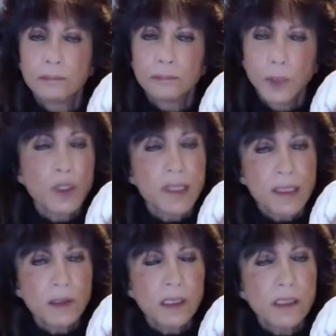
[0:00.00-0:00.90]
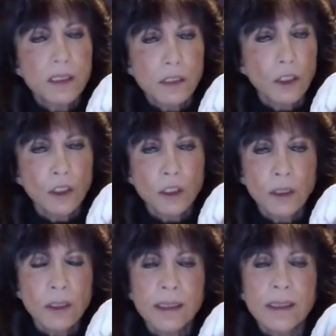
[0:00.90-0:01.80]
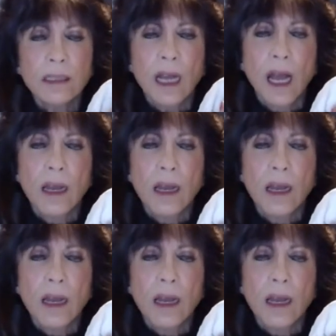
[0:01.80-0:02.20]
Personal concerns,